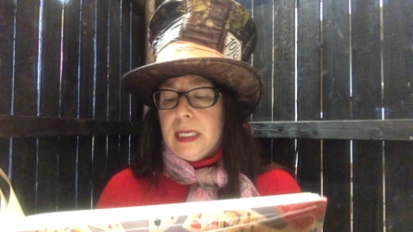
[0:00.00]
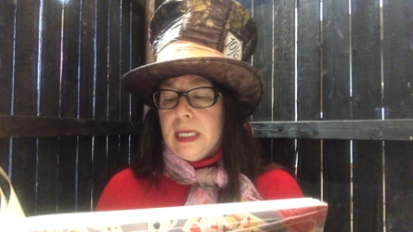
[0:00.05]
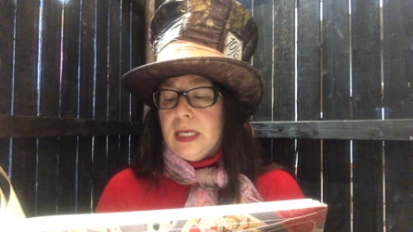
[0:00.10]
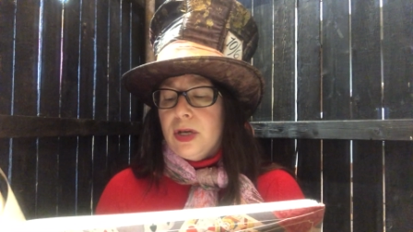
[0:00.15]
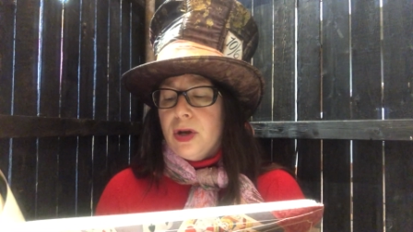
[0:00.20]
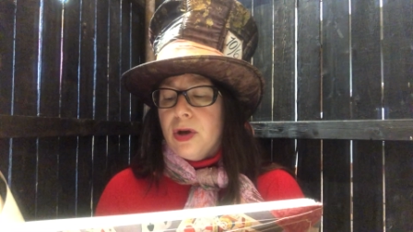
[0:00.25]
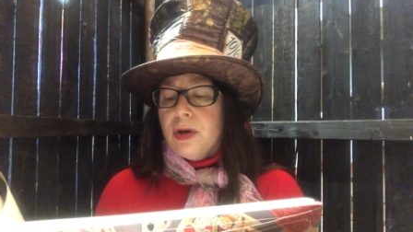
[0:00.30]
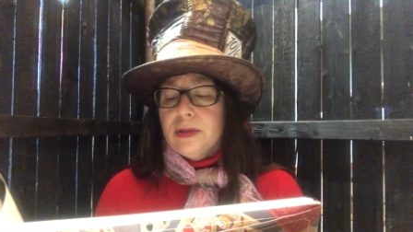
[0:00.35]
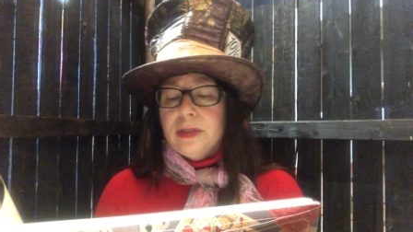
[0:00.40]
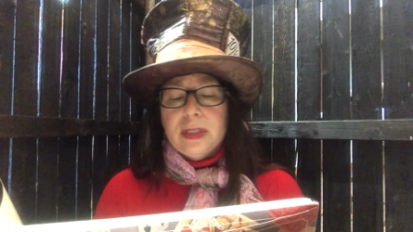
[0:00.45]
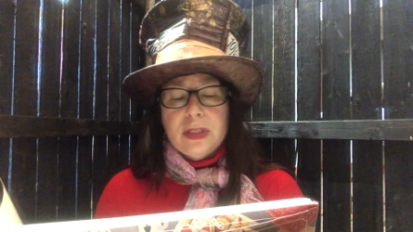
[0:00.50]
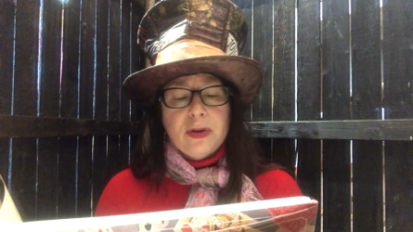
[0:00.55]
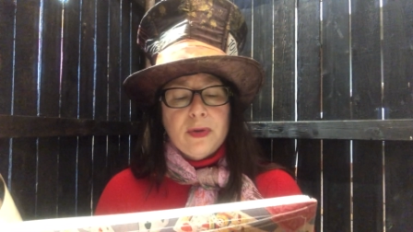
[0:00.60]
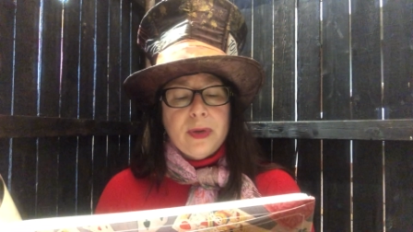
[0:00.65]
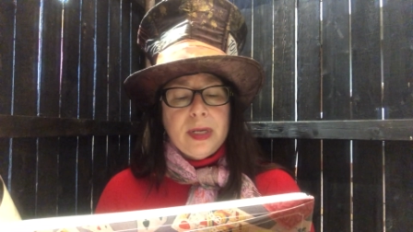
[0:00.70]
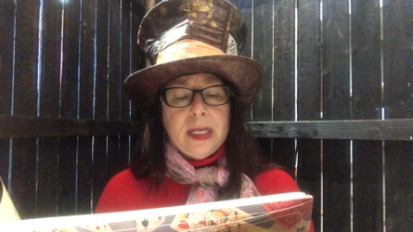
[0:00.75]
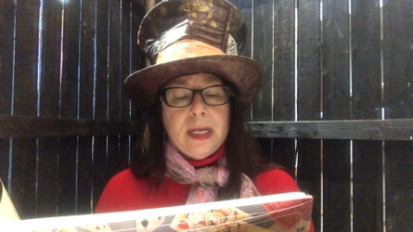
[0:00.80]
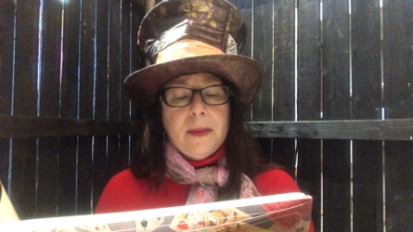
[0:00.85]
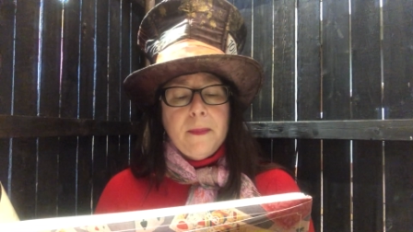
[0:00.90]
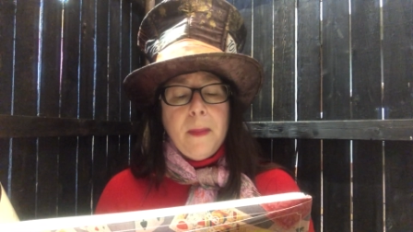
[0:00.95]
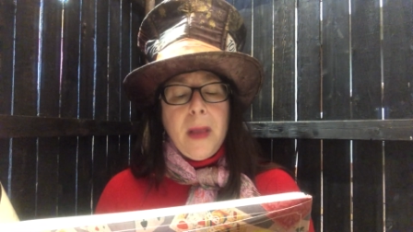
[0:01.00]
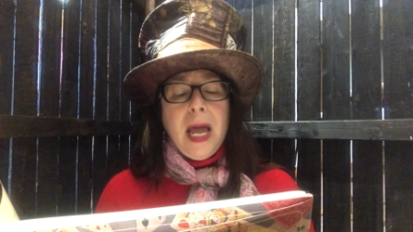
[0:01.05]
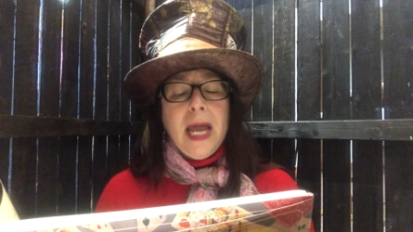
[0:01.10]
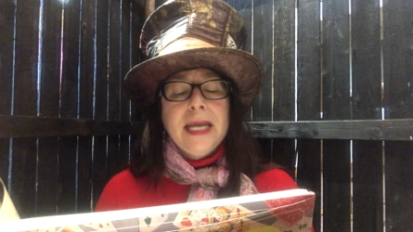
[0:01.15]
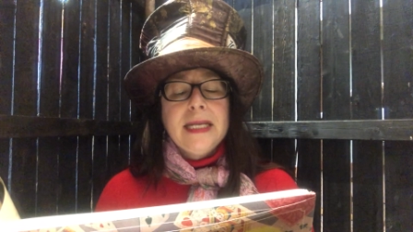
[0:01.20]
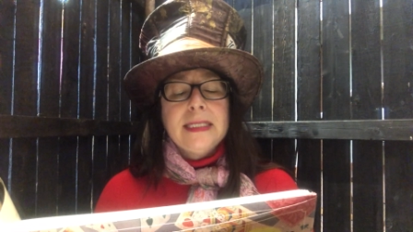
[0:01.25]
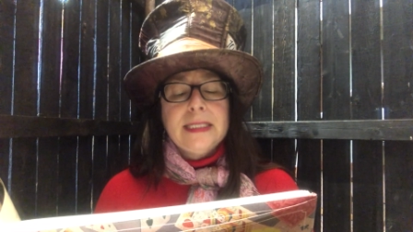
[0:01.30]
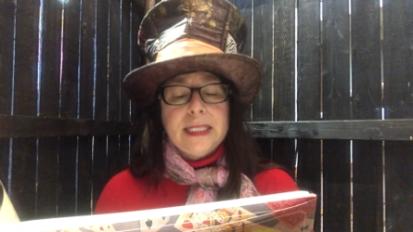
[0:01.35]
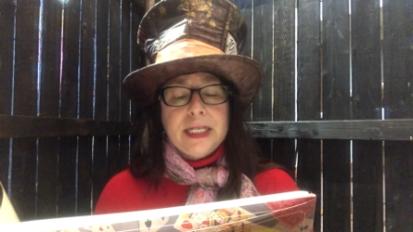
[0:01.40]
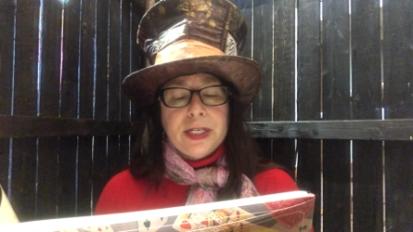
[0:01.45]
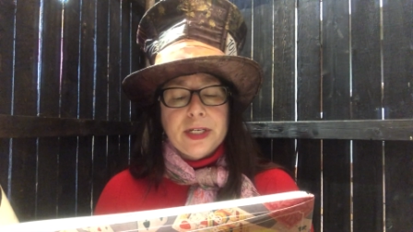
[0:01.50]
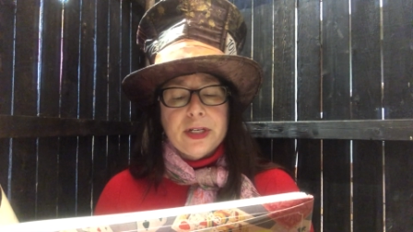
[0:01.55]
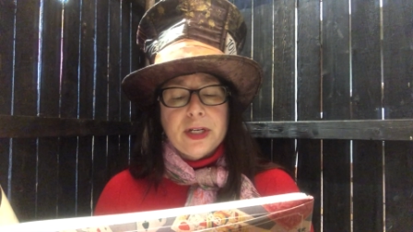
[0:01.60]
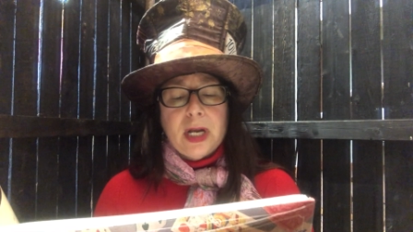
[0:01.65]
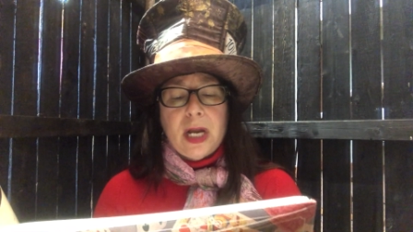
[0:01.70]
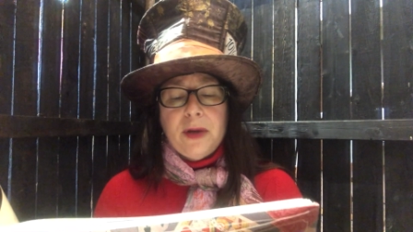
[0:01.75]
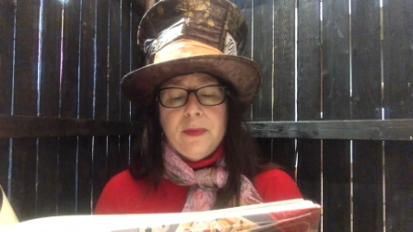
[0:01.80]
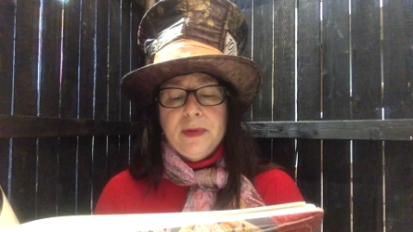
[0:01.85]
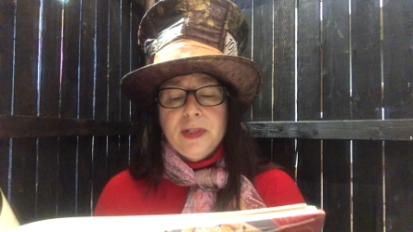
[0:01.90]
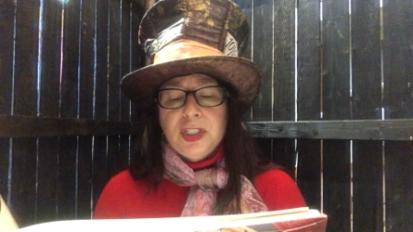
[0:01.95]
He called to the queen, My dear,
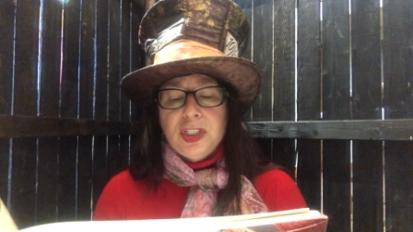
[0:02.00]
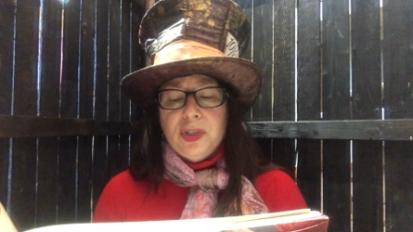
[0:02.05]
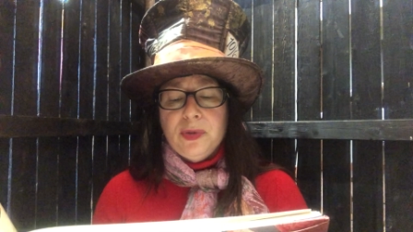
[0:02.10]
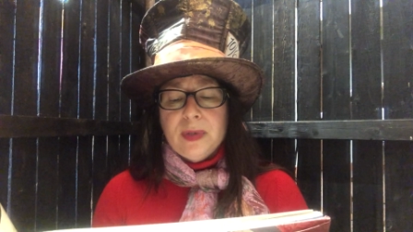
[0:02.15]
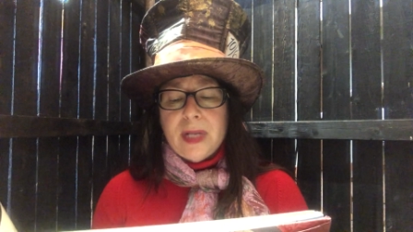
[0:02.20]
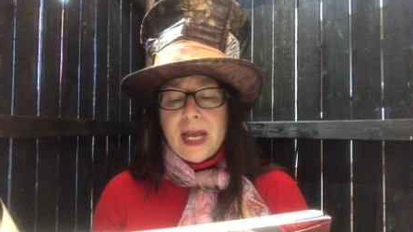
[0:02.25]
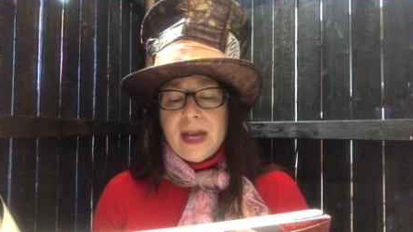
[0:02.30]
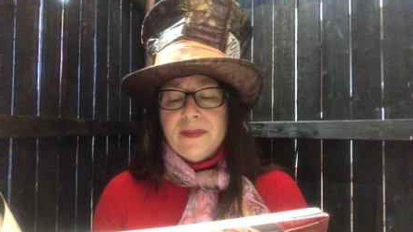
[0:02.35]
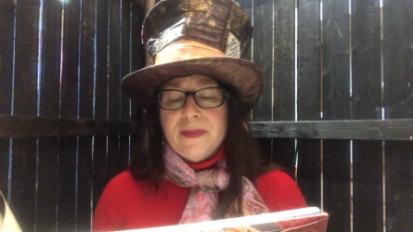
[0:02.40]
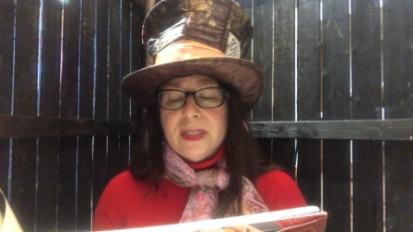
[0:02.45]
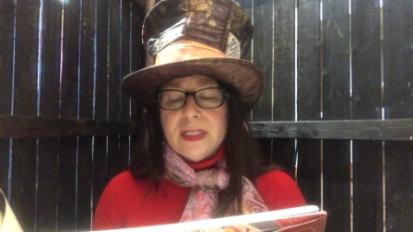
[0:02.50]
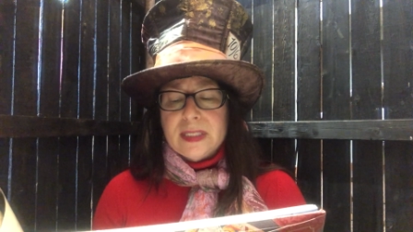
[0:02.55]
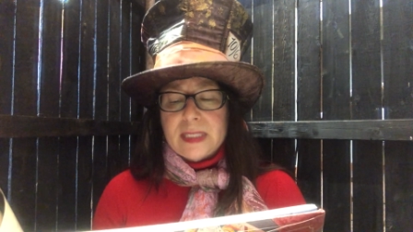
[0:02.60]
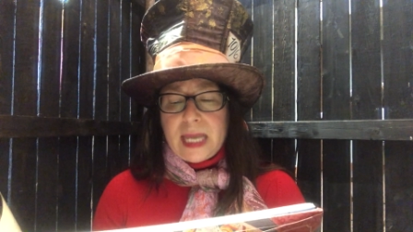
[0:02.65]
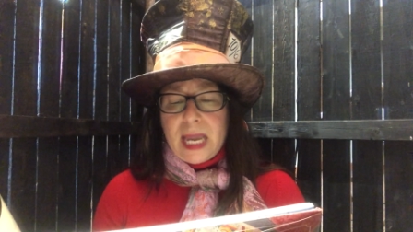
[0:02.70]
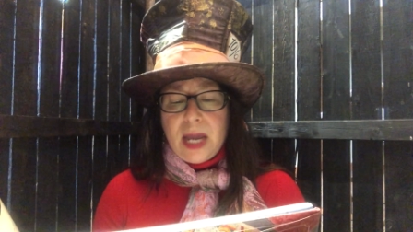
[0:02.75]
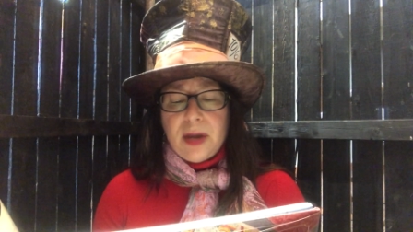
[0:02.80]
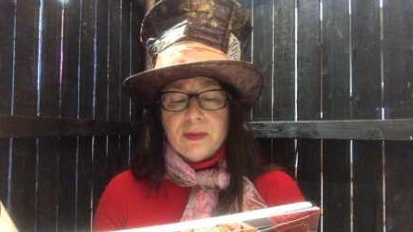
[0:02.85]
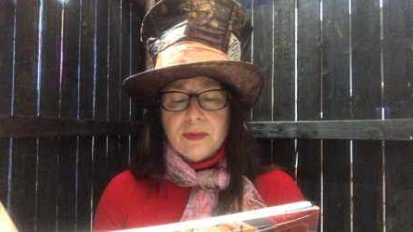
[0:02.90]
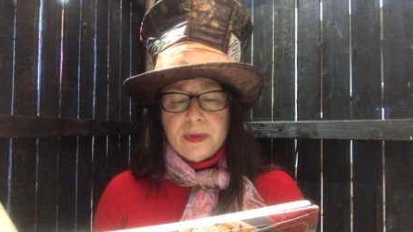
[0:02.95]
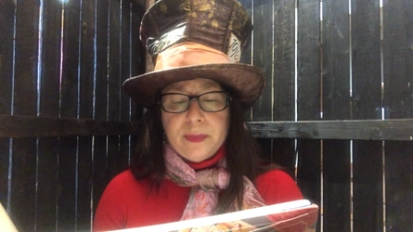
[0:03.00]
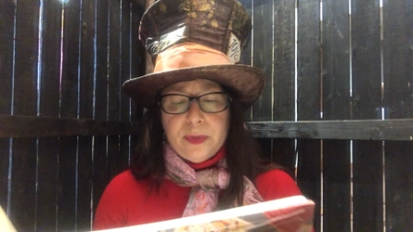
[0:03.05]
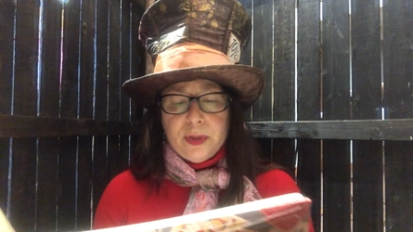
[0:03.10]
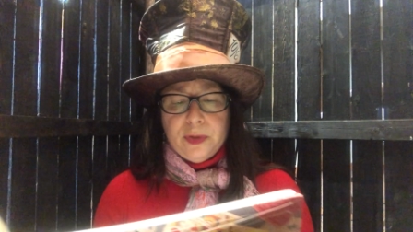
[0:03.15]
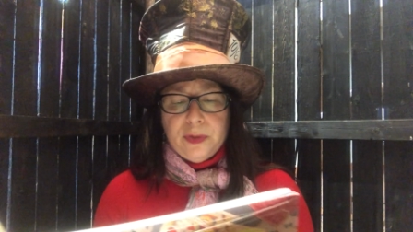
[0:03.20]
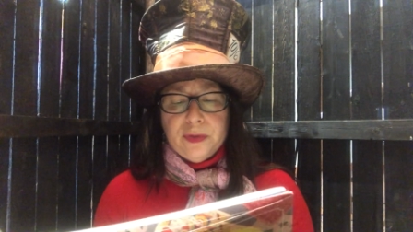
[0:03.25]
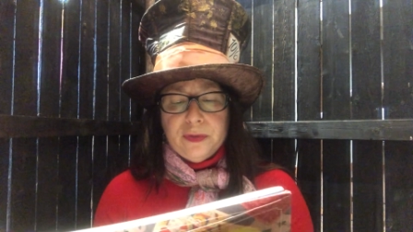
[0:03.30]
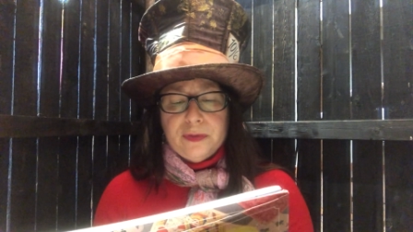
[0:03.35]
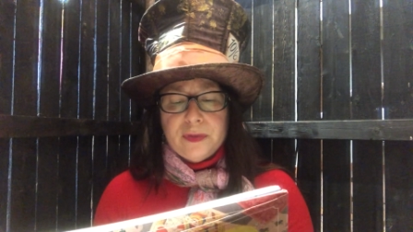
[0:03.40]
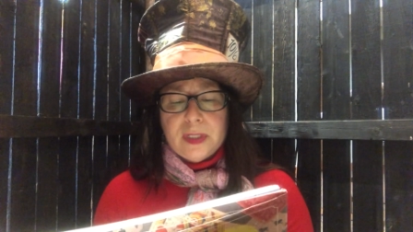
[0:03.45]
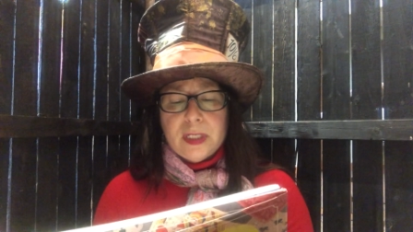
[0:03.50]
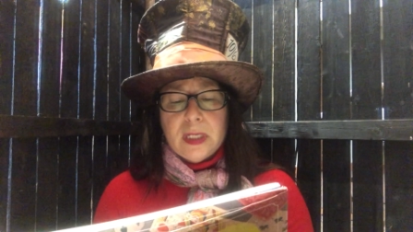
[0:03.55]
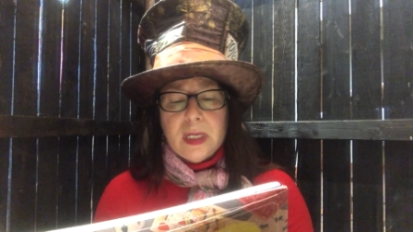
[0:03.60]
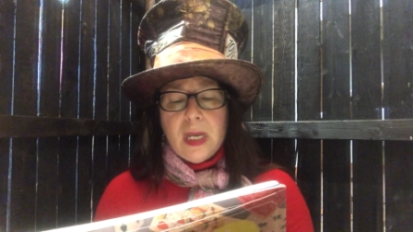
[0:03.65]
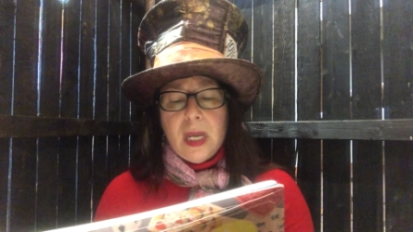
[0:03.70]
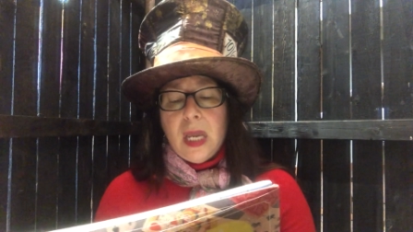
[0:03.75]
I wish you would have this cat removed.